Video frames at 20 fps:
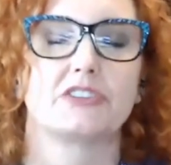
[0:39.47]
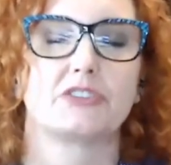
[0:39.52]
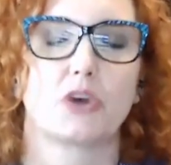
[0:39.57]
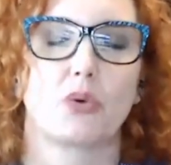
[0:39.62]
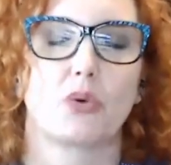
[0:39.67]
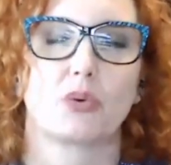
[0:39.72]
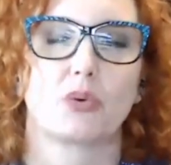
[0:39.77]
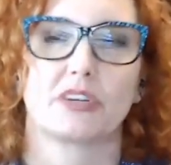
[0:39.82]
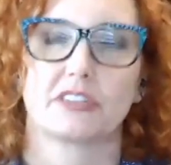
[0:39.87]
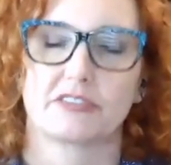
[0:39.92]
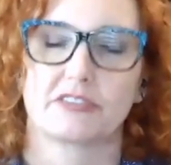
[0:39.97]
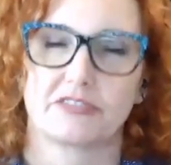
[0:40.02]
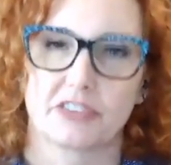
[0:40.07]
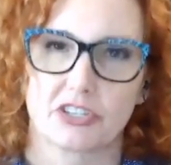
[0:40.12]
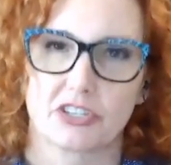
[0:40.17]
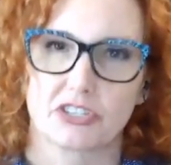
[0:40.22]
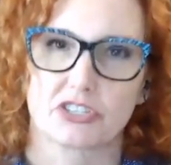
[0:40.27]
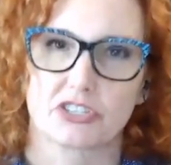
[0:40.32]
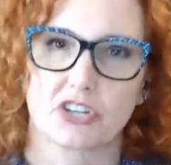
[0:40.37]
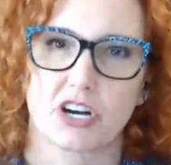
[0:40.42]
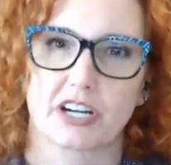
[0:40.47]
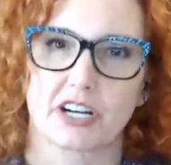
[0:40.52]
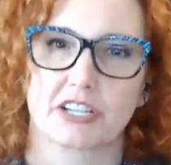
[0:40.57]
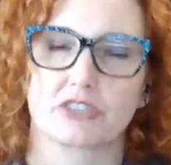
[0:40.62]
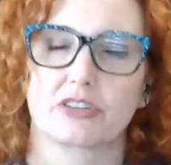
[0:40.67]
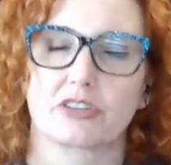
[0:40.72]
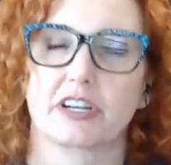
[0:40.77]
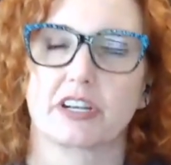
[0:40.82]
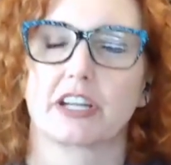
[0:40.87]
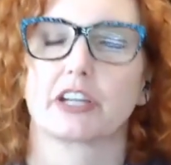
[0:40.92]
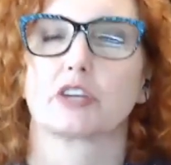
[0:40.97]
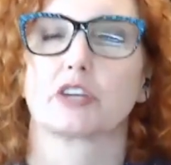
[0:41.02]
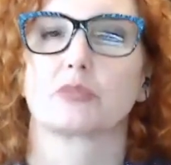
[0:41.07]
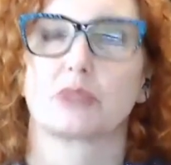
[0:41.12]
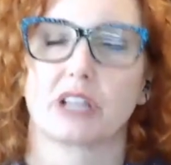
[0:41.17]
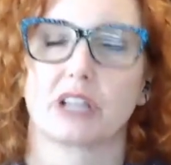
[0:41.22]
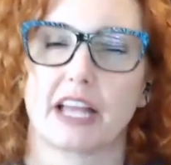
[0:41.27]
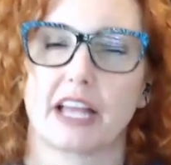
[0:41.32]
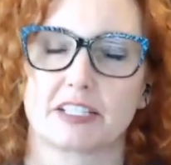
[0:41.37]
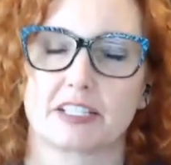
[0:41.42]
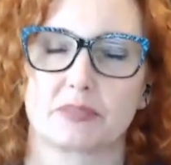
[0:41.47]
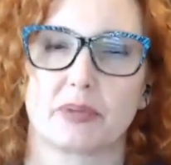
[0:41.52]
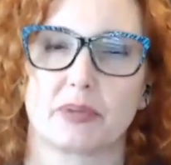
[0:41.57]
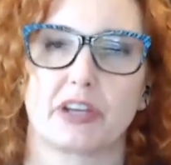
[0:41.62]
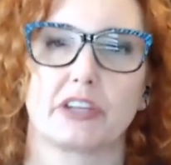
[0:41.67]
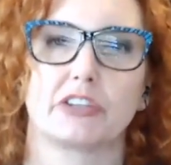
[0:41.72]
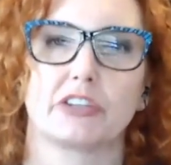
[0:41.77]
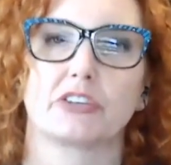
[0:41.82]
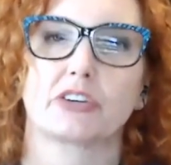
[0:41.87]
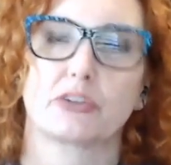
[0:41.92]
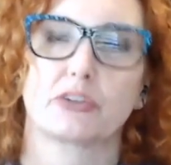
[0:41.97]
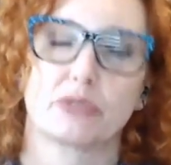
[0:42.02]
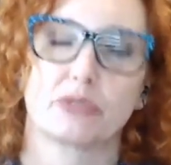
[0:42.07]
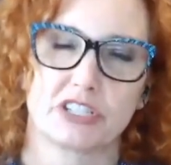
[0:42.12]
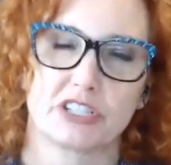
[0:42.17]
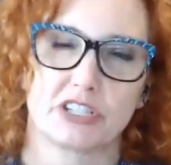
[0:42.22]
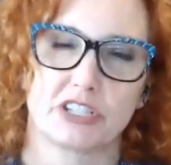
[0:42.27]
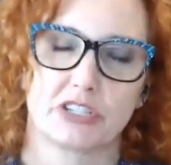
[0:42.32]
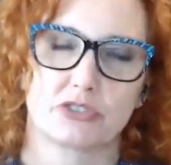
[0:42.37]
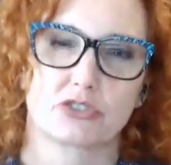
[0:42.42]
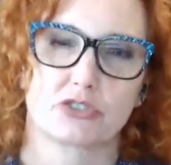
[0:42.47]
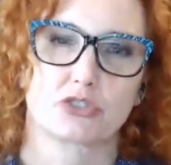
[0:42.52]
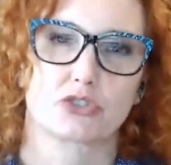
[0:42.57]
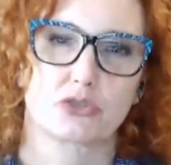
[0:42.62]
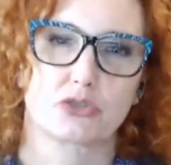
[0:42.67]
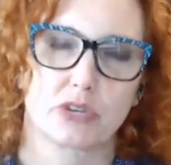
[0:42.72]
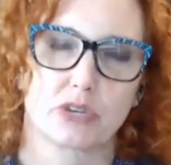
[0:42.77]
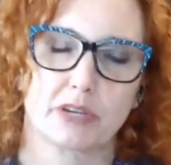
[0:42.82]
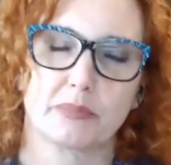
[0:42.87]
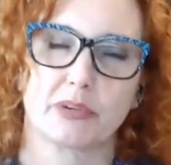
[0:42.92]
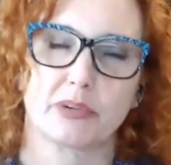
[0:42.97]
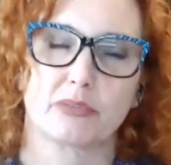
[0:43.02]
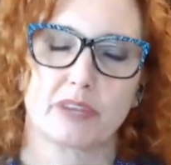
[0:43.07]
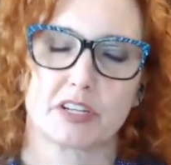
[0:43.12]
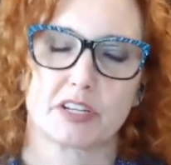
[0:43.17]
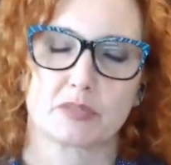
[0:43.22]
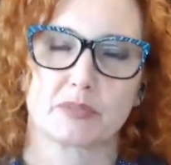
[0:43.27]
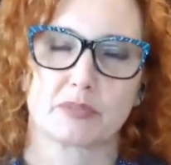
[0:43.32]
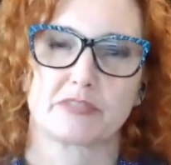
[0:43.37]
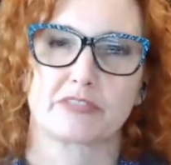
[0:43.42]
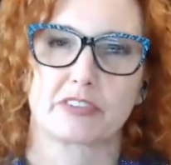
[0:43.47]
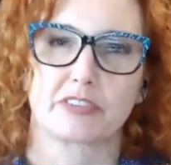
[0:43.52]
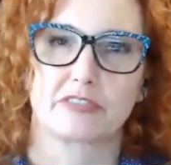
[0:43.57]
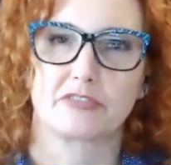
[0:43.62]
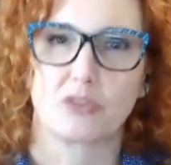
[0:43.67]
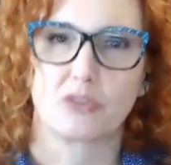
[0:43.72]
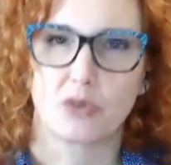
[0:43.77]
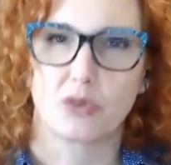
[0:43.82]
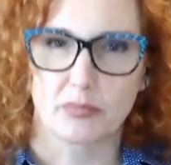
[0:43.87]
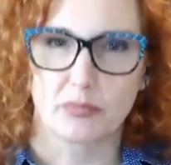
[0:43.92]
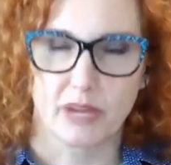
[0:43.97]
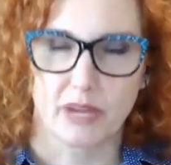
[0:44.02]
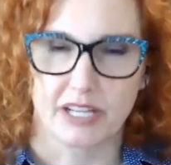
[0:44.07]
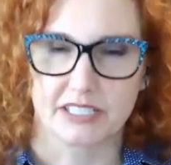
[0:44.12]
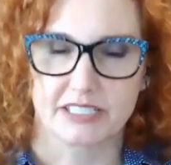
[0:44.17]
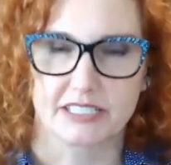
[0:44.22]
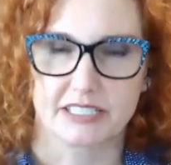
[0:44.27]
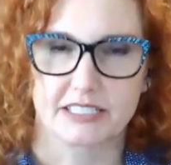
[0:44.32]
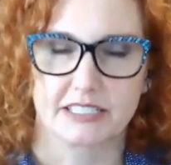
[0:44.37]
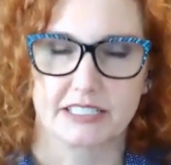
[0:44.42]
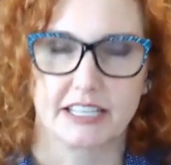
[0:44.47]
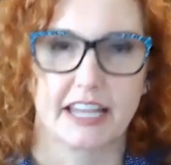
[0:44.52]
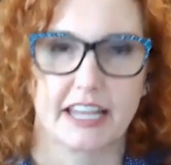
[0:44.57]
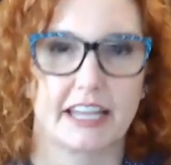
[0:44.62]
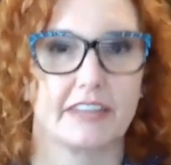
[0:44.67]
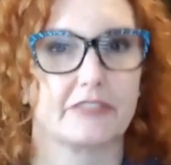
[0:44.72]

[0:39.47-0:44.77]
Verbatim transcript: So when you're first starting treating your melasma, you're going to use your treatment regimen for four months.